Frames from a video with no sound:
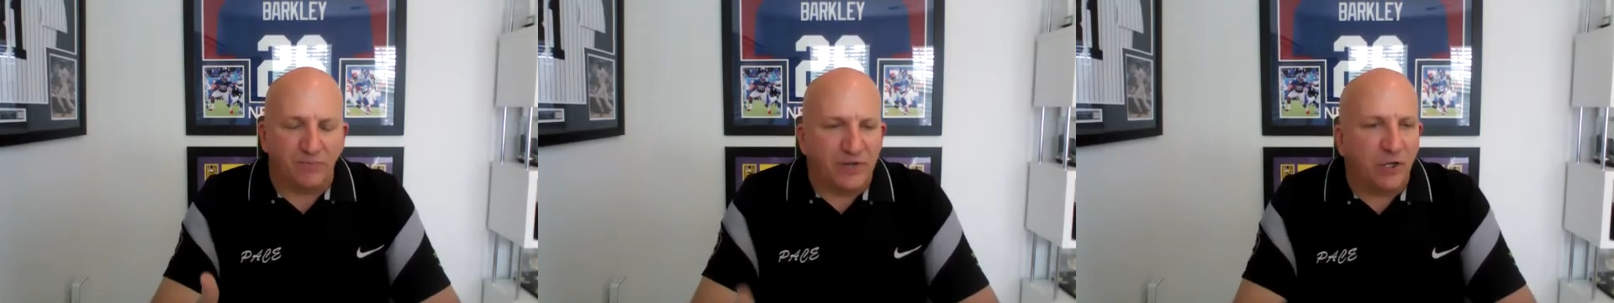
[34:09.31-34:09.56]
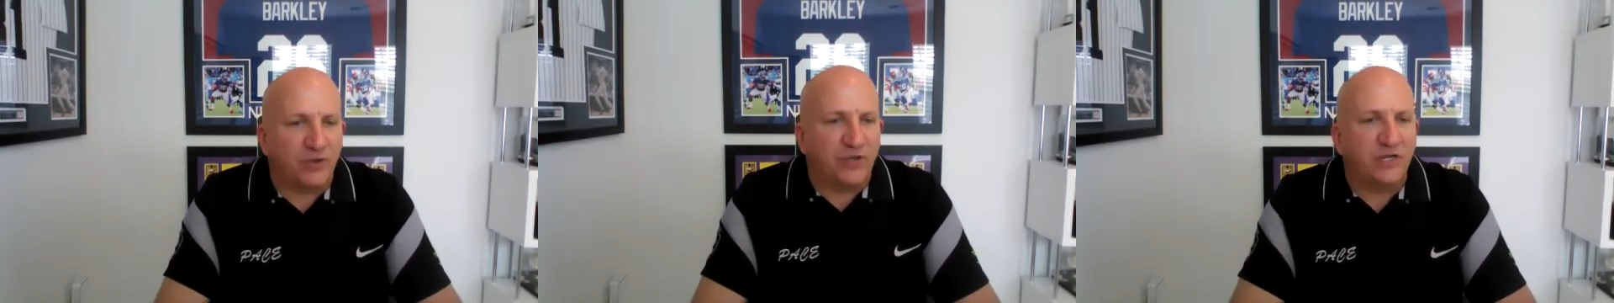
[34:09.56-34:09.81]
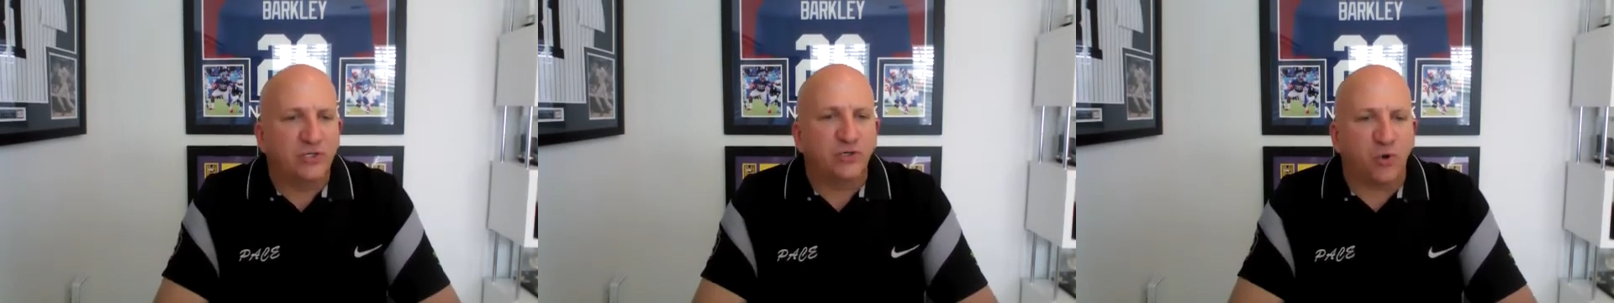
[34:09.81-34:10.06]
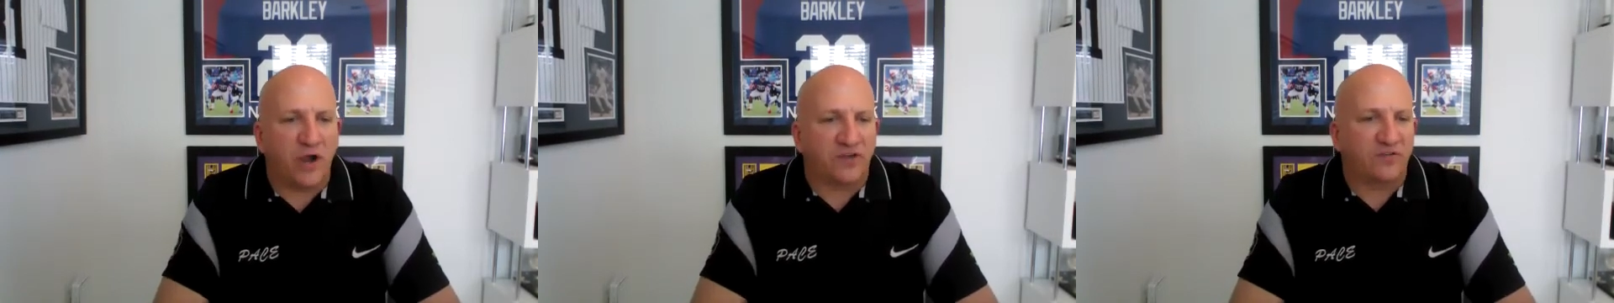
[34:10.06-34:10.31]
building
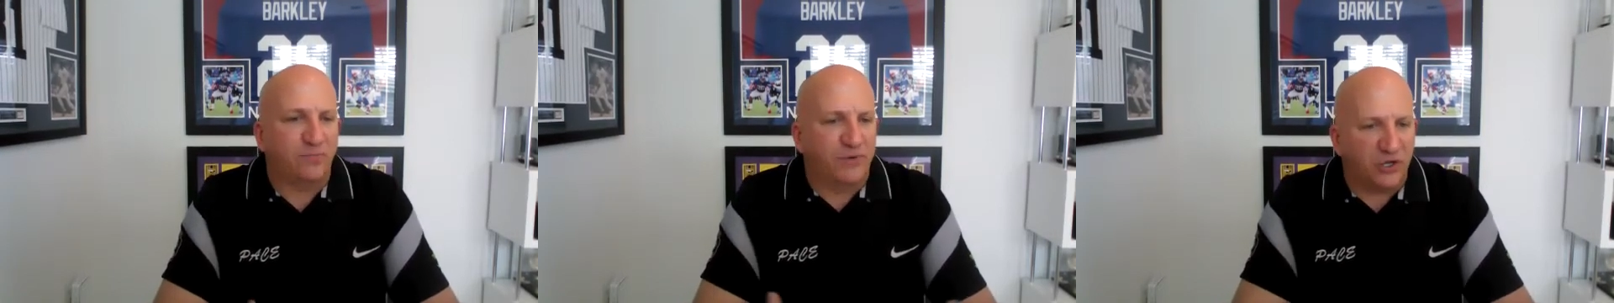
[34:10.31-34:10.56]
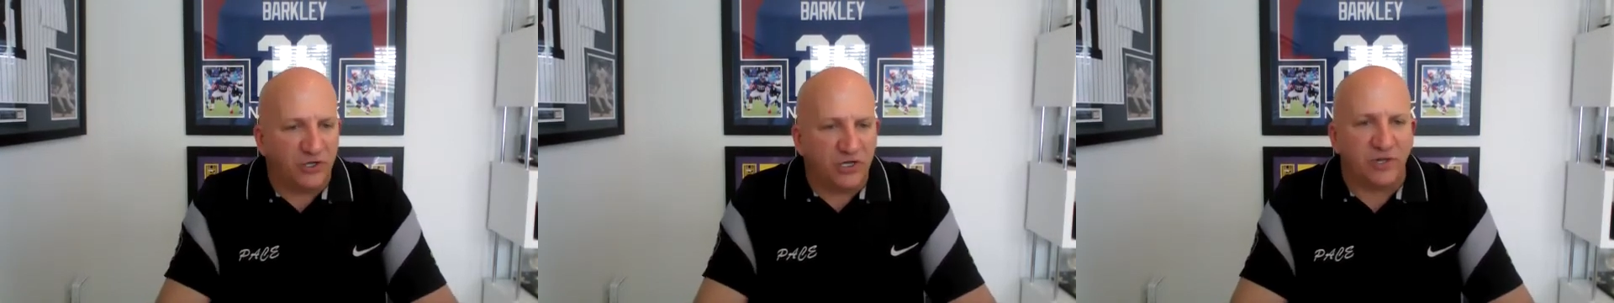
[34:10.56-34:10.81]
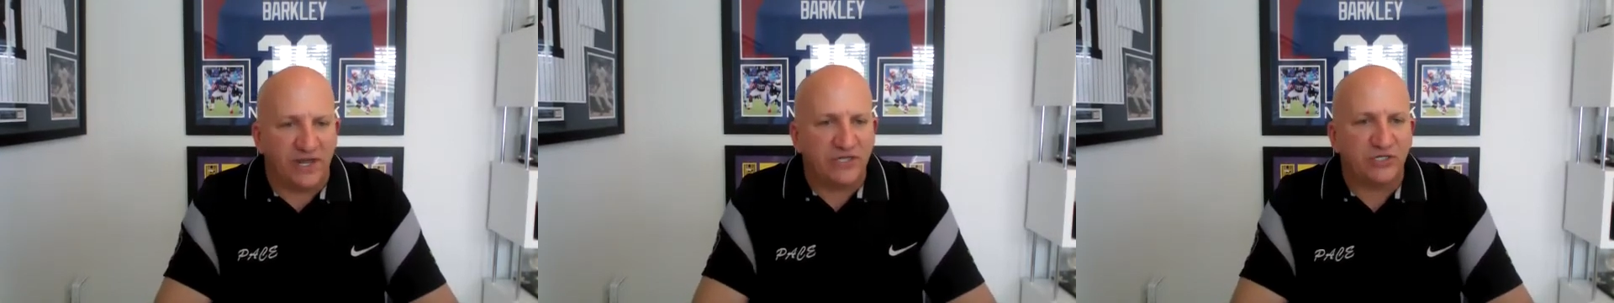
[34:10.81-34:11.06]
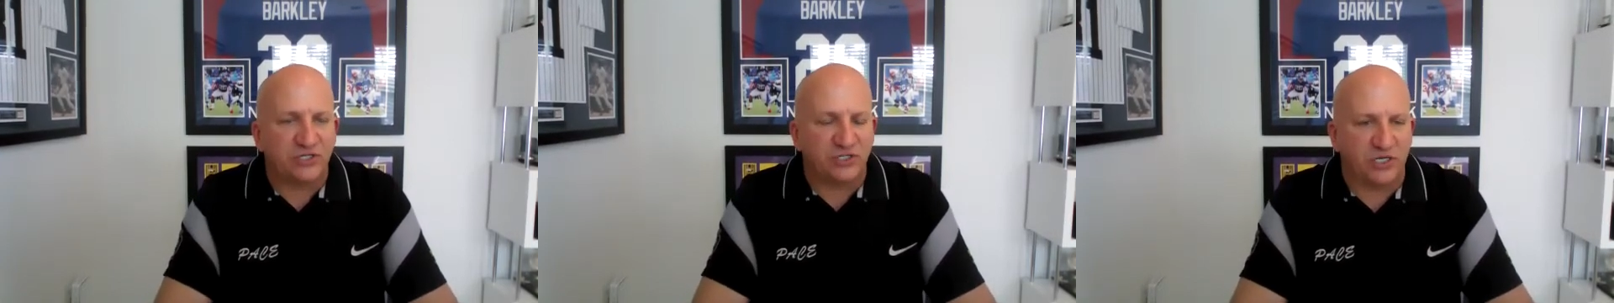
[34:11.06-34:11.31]
trust, building
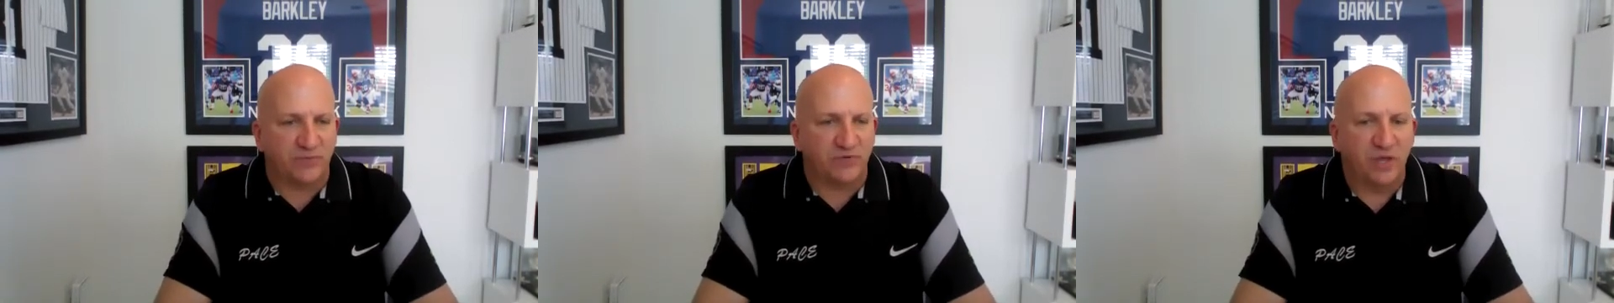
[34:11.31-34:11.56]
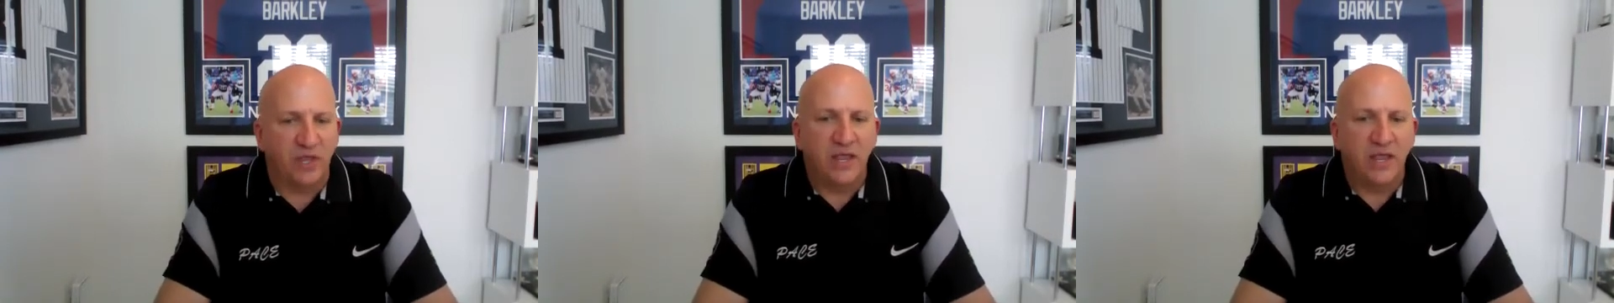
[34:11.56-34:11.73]
relationships.